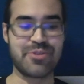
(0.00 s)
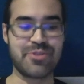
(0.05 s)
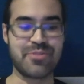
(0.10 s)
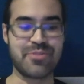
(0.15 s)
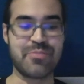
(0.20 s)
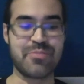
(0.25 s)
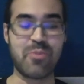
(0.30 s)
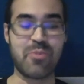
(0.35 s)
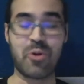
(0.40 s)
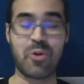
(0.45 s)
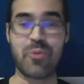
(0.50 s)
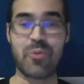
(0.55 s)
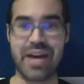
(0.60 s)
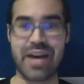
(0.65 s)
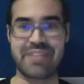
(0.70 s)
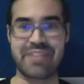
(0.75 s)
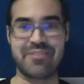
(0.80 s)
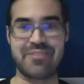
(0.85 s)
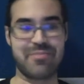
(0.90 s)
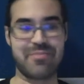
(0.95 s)
more
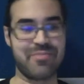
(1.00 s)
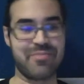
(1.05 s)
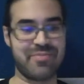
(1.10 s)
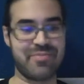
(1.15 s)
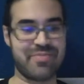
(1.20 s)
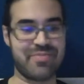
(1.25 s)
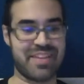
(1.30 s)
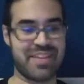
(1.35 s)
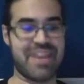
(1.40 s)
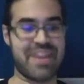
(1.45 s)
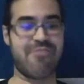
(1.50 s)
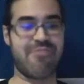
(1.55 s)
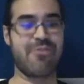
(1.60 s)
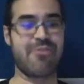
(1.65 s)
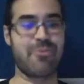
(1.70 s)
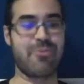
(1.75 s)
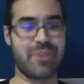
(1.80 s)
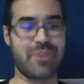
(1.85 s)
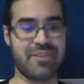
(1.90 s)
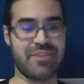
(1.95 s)
Wasm
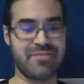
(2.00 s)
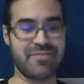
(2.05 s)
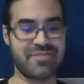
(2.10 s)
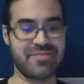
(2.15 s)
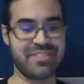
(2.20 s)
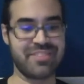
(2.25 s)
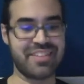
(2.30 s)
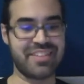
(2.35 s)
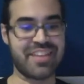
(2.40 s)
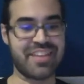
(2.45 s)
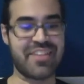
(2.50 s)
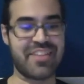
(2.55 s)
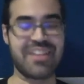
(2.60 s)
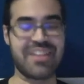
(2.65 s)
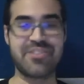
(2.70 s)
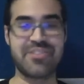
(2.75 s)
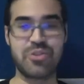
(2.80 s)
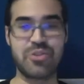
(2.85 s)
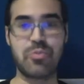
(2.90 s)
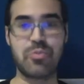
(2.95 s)
everywhere, and that
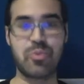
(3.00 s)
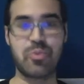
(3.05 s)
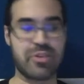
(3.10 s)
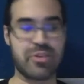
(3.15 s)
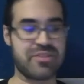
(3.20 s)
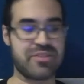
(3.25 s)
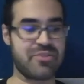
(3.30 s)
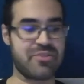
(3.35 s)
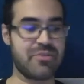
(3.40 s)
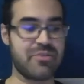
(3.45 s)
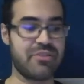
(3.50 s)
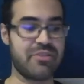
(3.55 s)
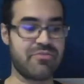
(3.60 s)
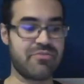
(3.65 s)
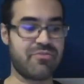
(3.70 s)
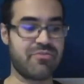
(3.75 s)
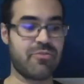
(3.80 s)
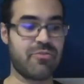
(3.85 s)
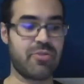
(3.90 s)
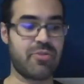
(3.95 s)
it's super well suited
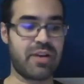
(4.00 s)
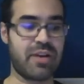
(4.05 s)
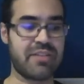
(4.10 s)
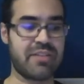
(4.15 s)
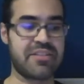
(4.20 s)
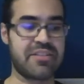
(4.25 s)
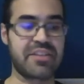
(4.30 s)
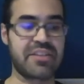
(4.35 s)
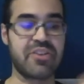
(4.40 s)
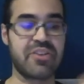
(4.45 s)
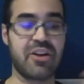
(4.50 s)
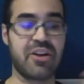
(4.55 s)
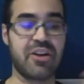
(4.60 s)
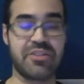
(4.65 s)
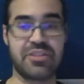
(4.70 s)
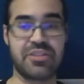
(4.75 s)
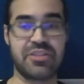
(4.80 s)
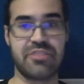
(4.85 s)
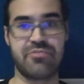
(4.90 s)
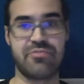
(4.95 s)
as a
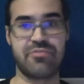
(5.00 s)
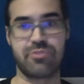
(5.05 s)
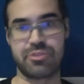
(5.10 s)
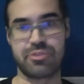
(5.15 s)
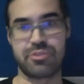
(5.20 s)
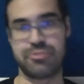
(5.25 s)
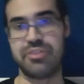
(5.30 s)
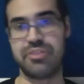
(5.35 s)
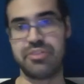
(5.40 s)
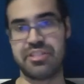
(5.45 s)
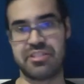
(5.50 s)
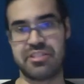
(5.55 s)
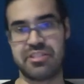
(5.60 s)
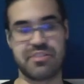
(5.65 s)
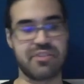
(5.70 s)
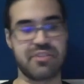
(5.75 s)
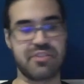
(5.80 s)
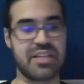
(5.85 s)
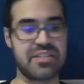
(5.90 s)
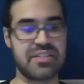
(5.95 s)
technology for truly
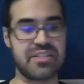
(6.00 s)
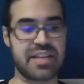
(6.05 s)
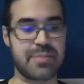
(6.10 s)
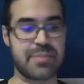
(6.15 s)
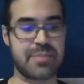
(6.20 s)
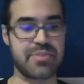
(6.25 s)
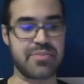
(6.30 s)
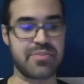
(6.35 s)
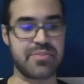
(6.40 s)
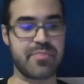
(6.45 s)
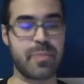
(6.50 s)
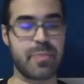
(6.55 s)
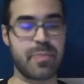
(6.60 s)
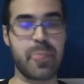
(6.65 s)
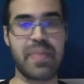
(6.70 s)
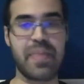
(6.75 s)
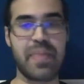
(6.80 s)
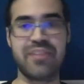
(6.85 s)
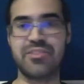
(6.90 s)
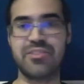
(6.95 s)
decentralized apps.
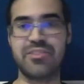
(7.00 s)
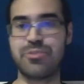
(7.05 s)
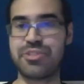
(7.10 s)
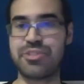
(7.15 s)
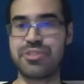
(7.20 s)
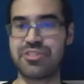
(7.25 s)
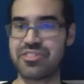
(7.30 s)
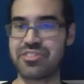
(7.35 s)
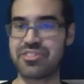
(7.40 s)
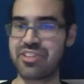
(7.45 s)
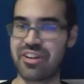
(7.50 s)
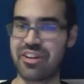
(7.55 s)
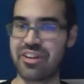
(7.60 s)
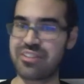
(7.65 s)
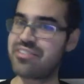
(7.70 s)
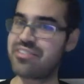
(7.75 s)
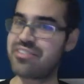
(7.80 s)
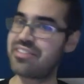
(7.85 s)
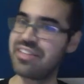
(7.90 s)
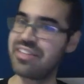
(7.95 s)
So we should
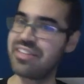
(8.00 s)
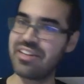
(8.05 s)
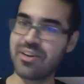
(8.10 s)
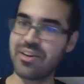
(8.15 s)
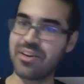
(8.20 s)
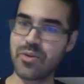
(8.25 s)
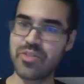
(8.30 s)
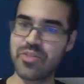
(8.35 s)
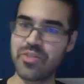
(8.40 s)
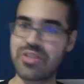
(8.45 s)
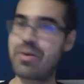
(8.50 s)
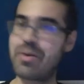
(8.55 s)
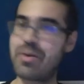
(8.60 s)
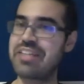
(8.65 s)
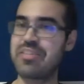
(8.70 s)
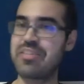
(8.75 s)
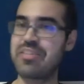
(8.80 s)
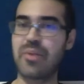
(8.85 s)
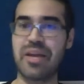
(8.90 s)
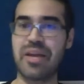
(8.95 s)
start hosting
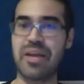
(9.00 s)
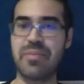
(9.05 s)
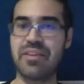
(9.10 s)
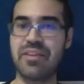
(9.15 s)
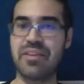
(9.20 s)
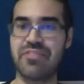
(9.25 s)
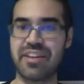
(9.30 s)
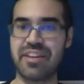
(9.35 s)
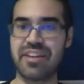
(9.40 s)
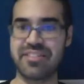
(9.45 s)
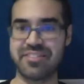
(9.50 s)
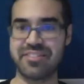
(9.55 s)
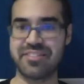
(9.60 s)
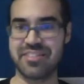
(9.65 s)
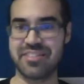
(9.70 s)
Wasm on IPFS,